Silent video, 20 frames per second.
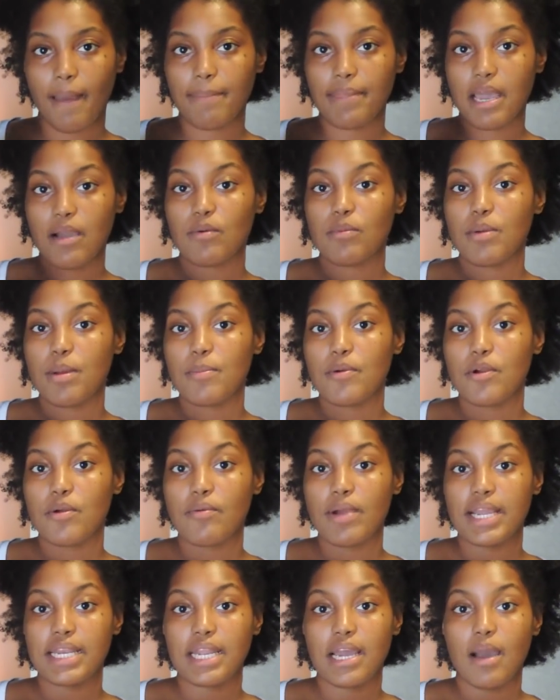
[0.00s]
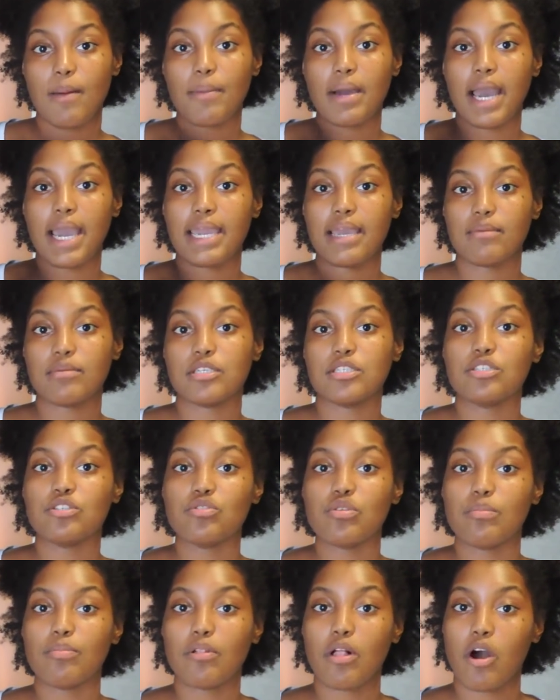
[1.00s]
I'm not remembering right now, but I am going to
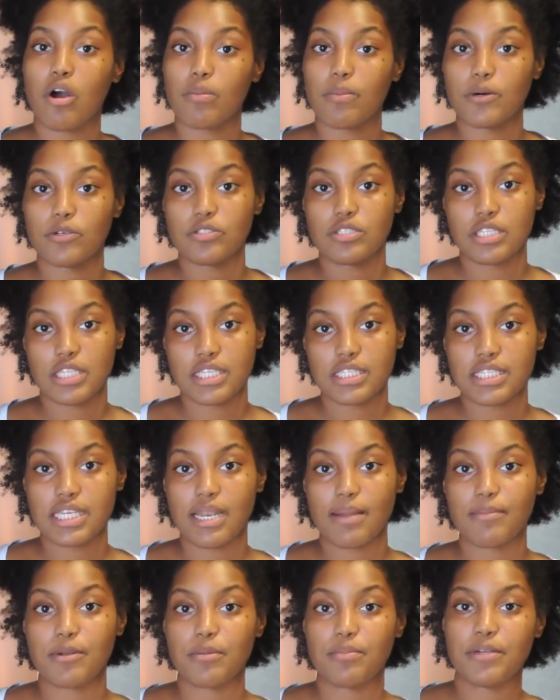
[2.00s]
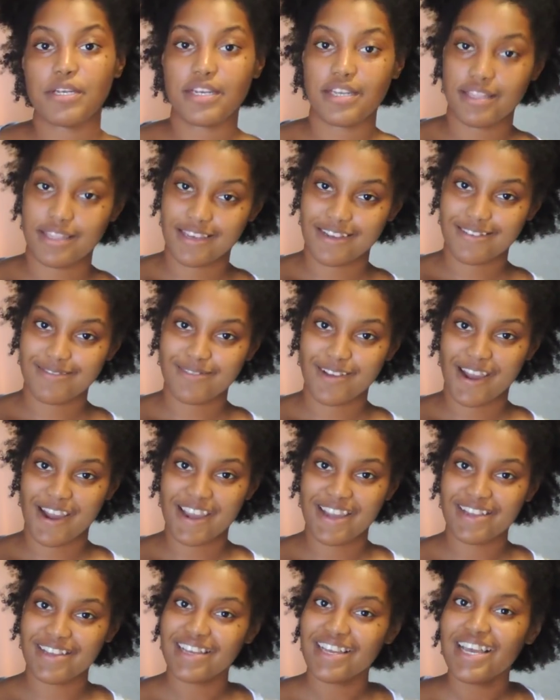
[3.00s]
do a blog post of this, and I'm going to put it in there.
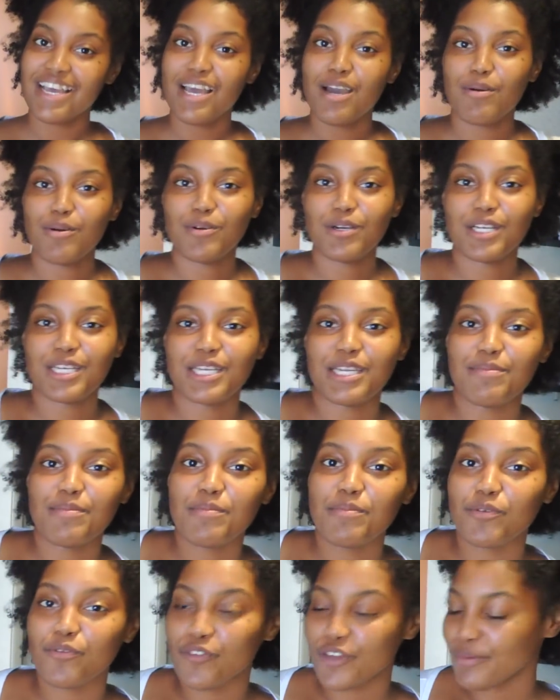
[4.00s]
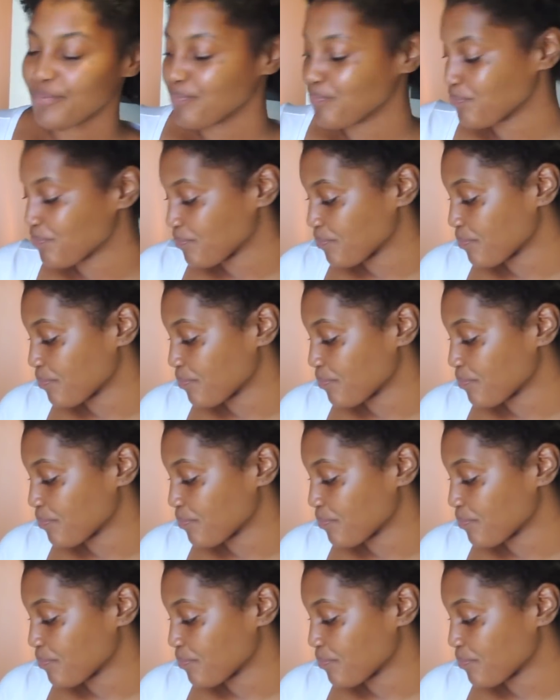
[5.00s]
Alright? But we're going to keep it moving.